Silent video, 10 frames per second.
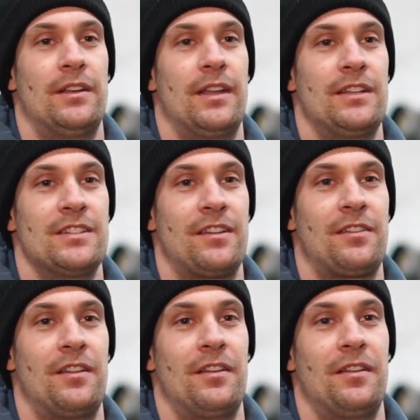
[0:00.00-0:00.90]

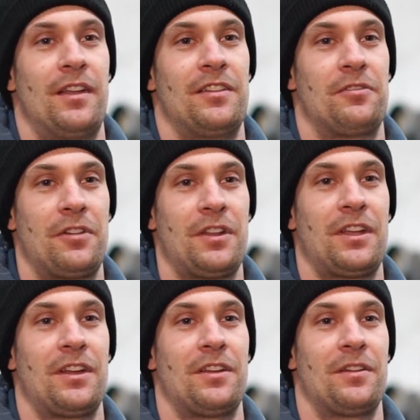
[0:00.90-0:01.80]
digestion is
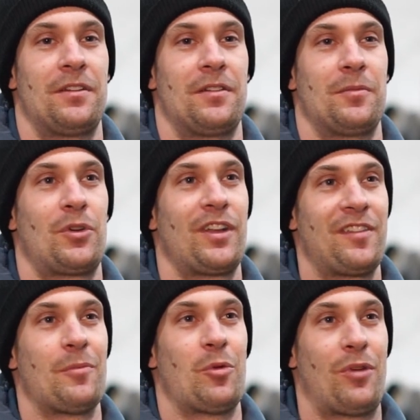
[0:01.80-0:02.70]
really a pretty
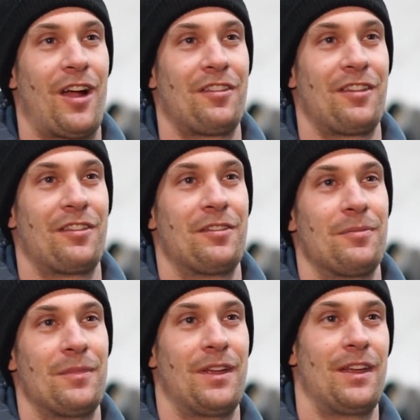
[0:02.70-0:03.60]
simple process.
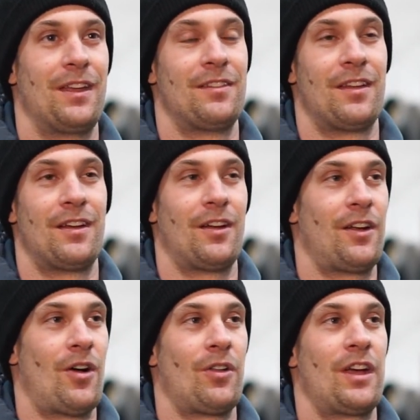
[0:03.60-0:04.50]
It's
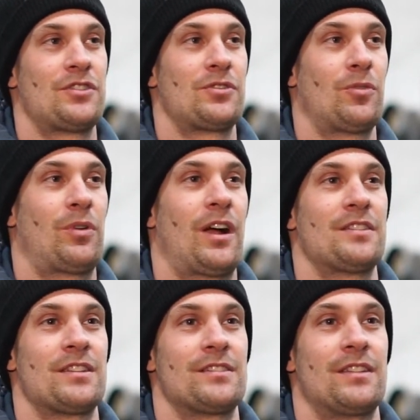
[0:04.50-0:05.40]
an all-natural
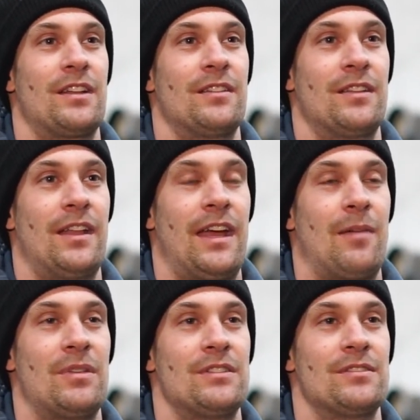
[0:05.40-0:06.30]
process that
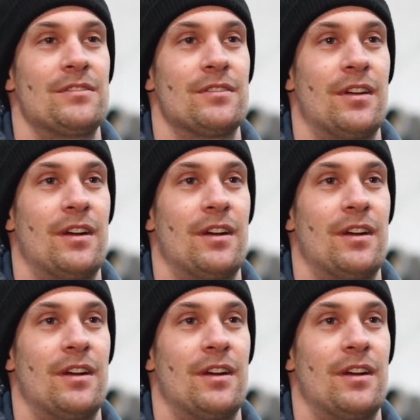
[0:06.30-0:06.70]
happens